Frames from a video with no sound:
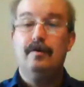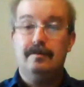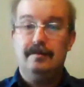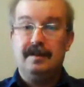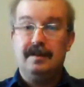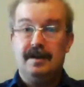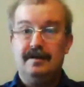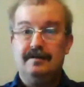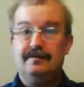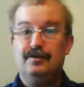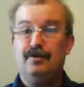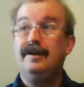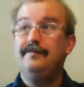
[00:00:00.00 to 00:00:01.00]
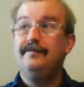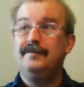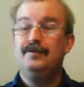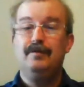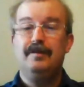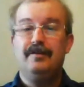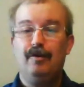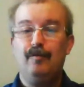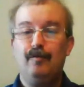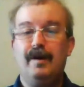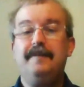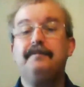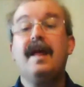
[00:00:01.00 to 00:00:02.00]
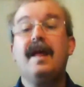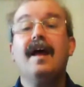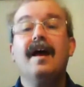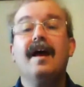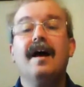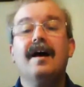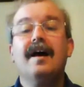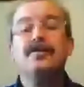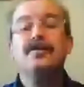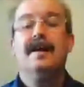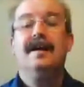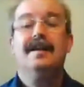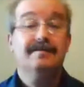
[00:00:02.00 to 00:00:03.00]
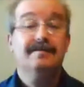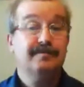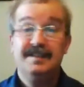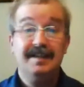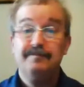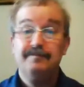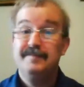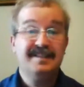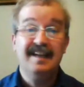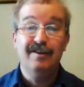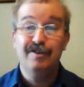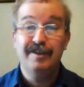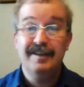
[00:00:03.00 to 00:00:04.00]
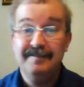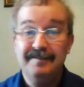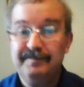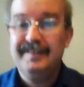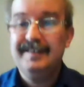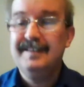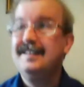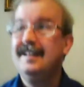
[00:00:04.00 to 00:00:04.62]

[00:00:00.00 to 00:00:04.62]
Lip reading: Oh, like that. Sorry, doing it the wrong way. See, still learning.